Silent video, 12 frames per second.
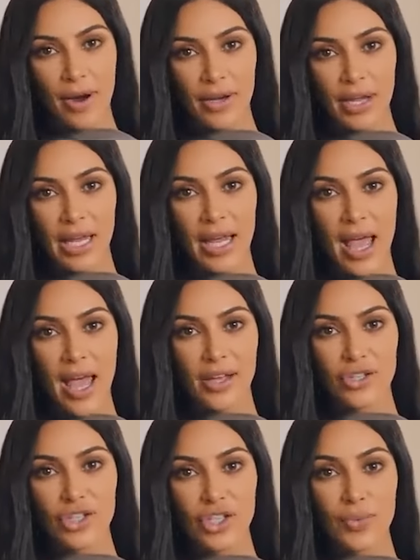For Kim
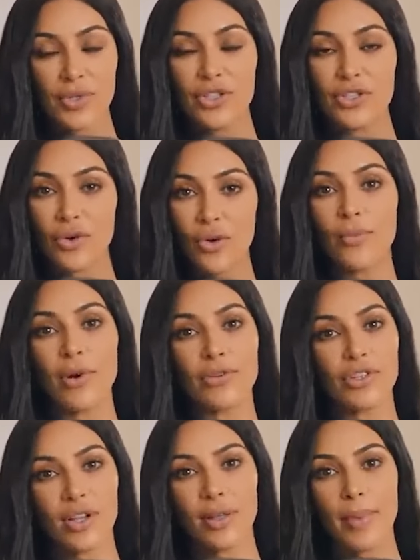Kardashian, Already
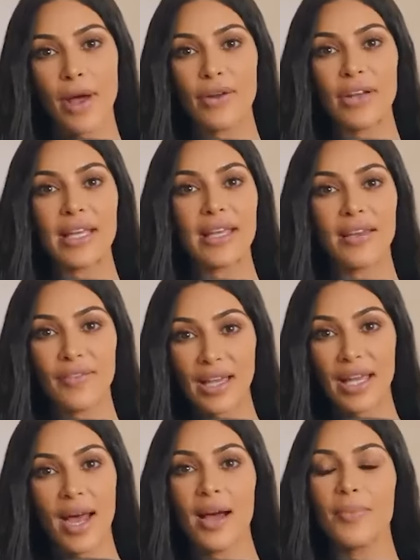grappling with the fallout
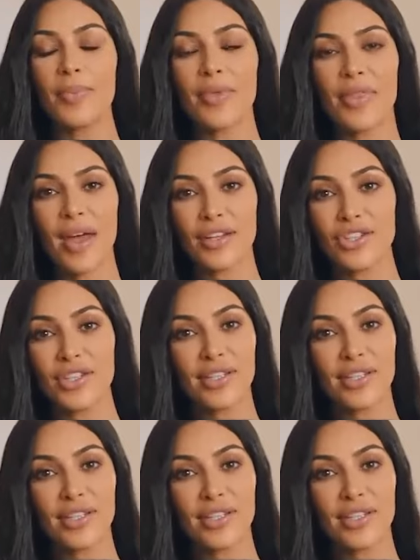from Diddy's scandal,